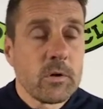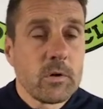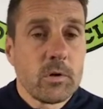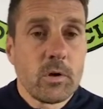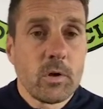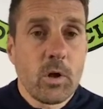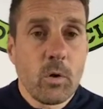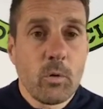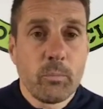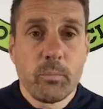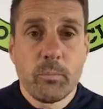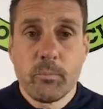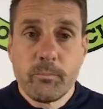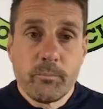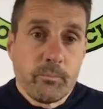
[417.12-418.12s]
you know,
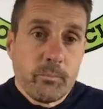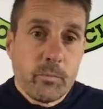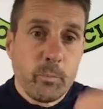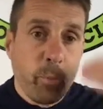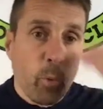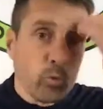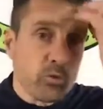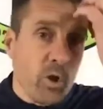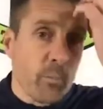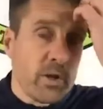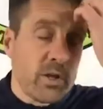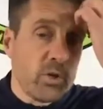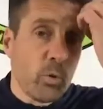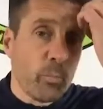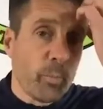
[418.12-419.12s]
balls coming in
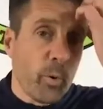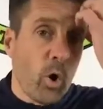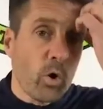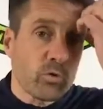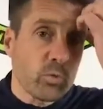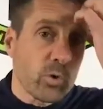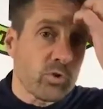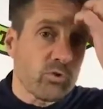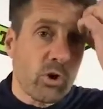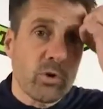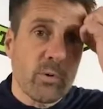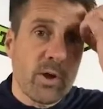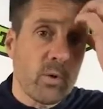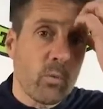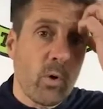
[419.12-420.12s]
your box, we're trying to
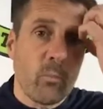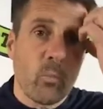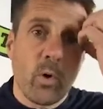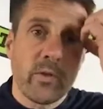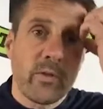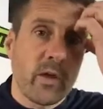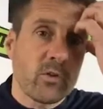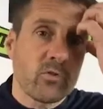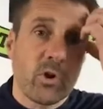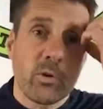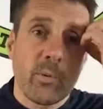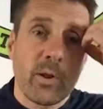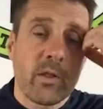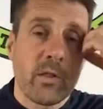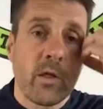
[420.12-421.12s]
edit one way, they're trying to
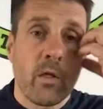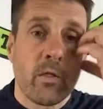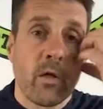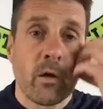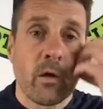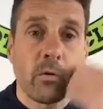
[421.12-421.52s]
edit the other.